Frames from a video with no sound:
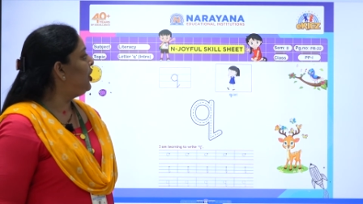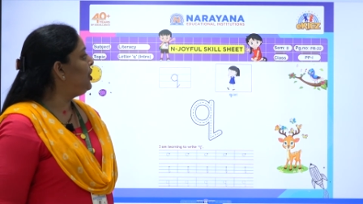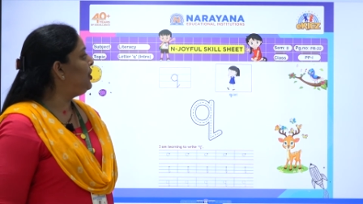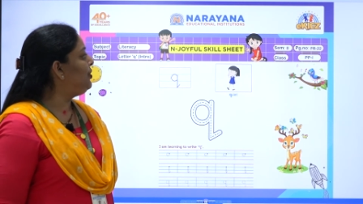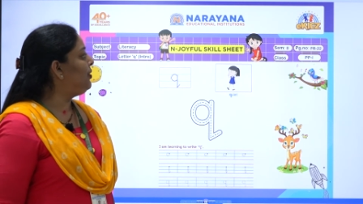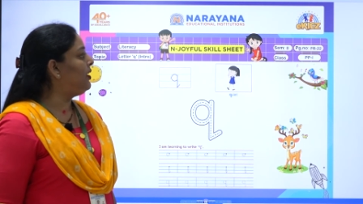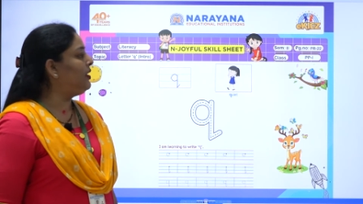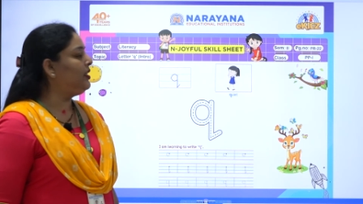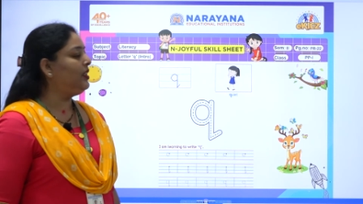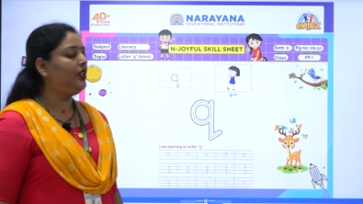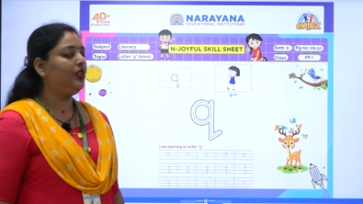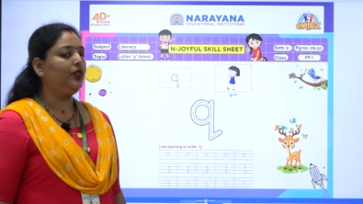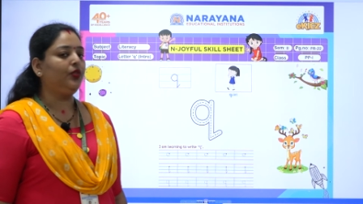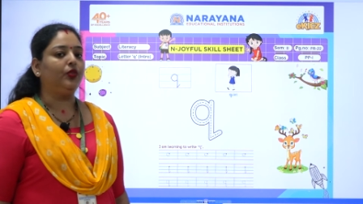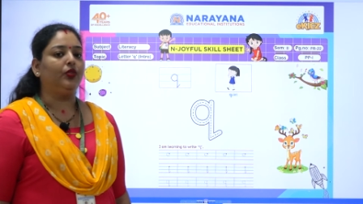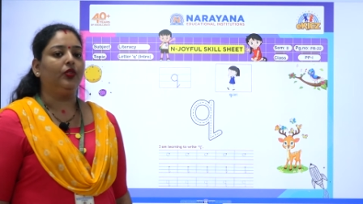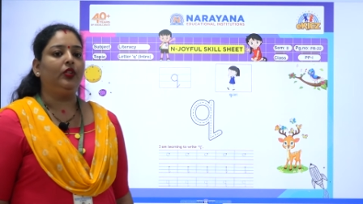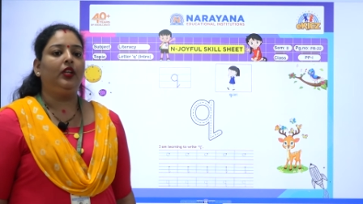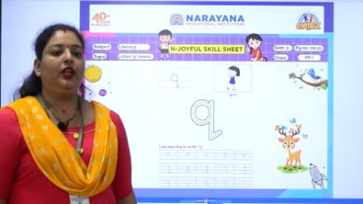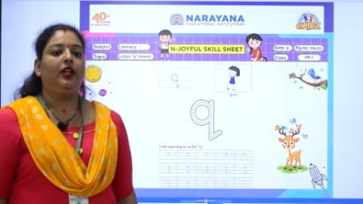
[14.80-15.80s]
22.
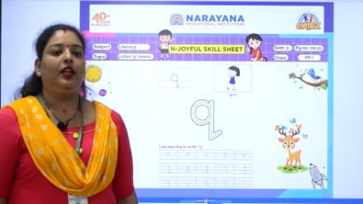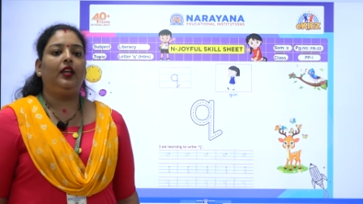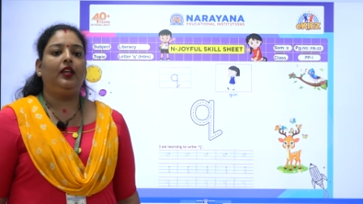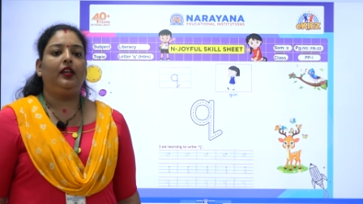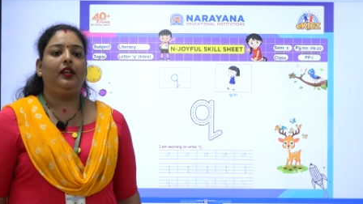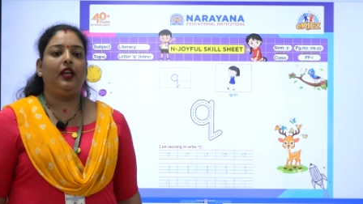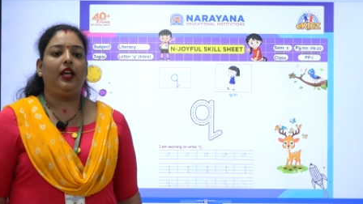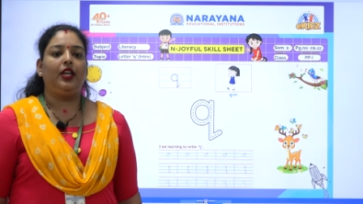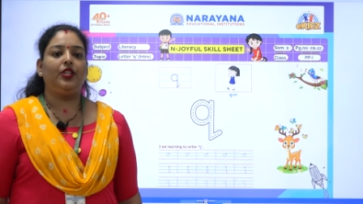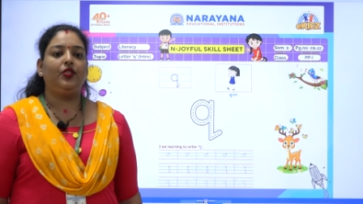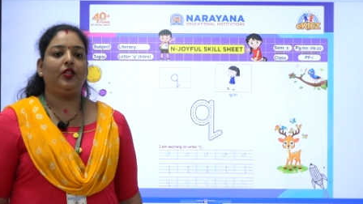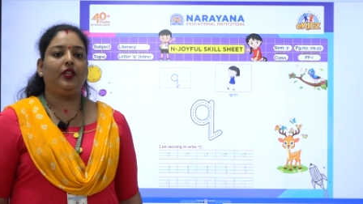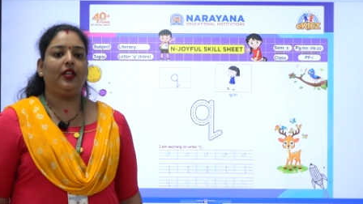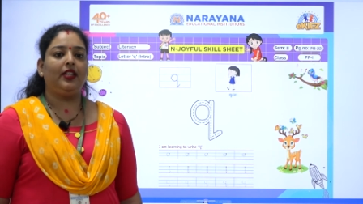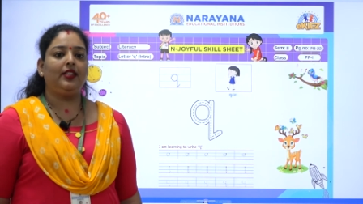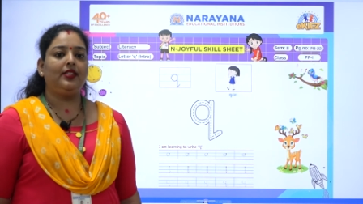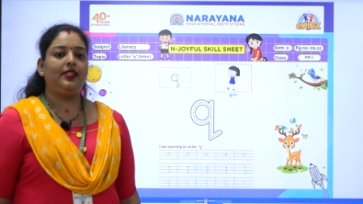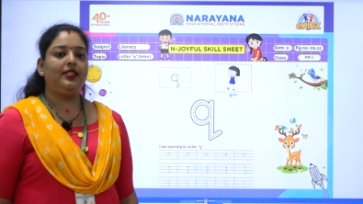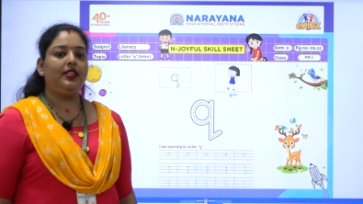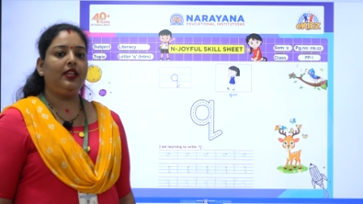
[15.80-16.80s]
As you
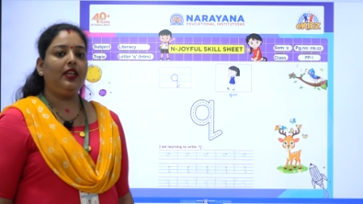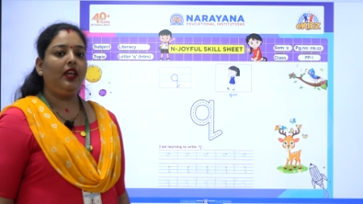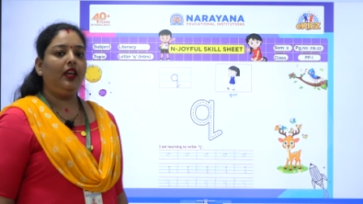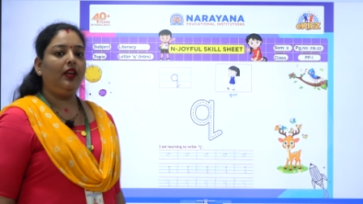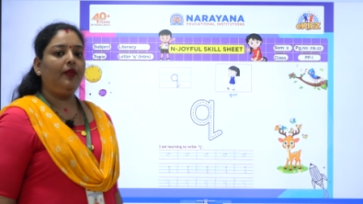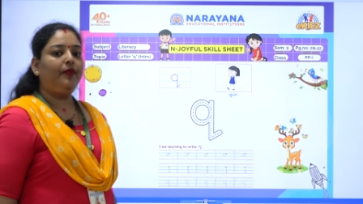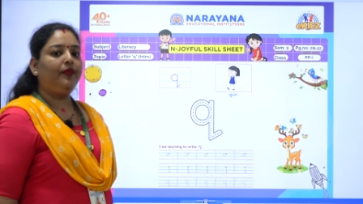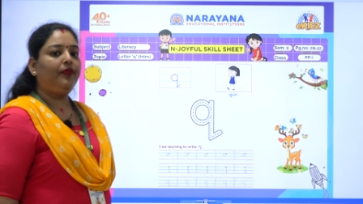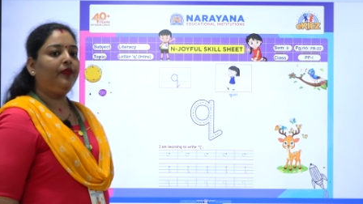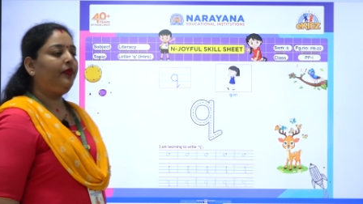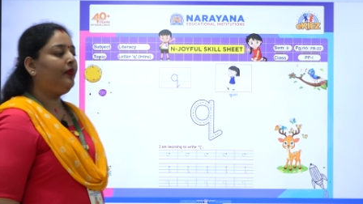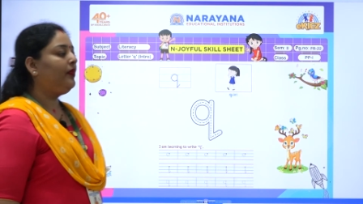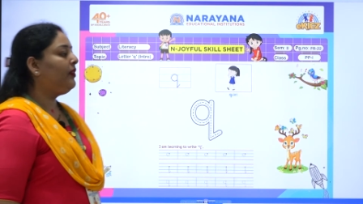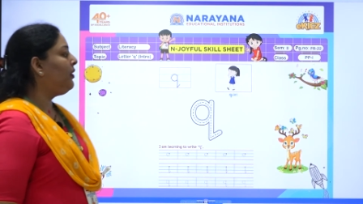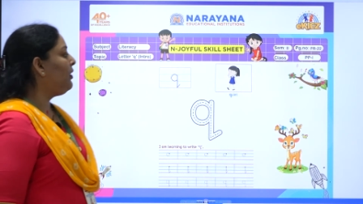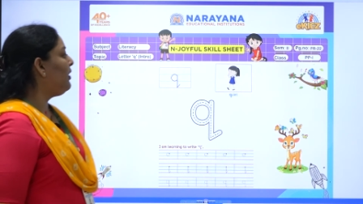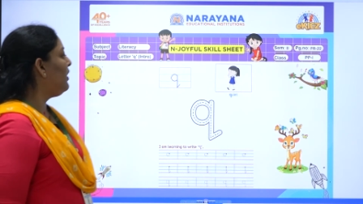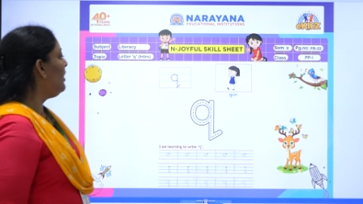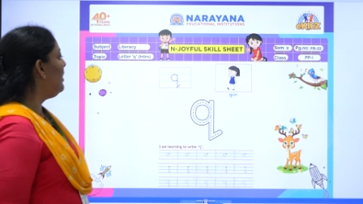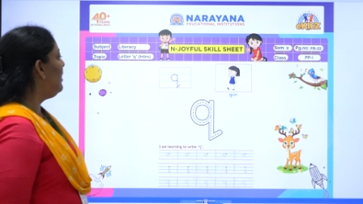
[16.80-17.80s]
can see,
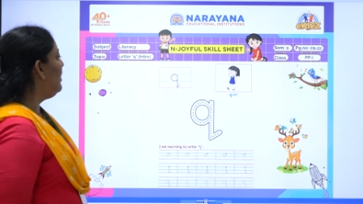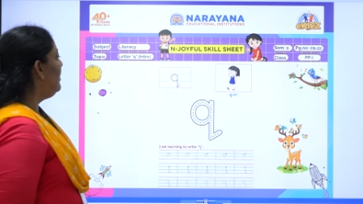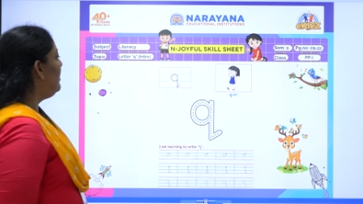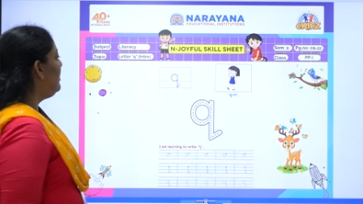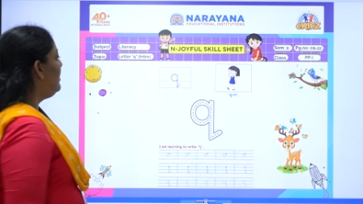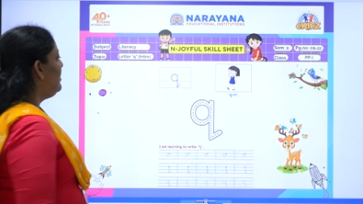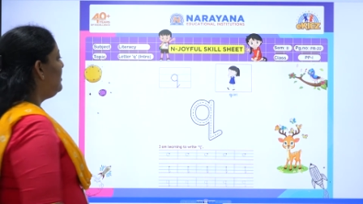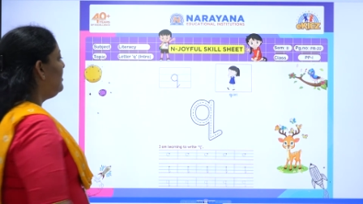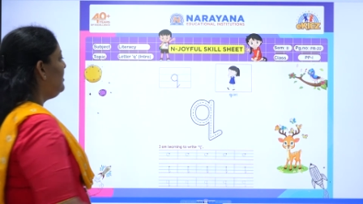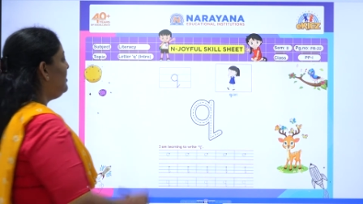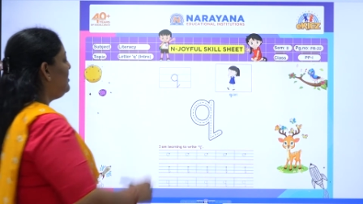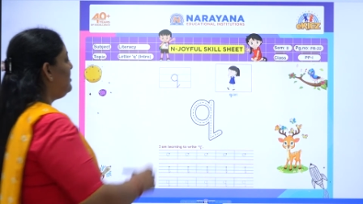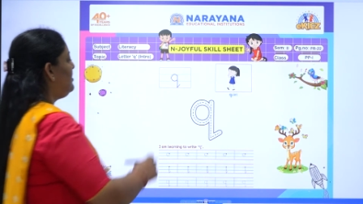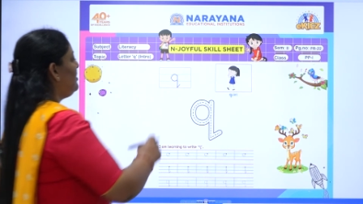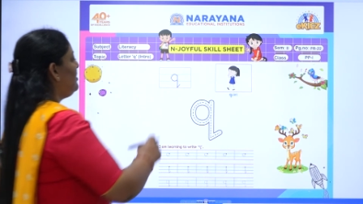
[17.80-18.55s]
this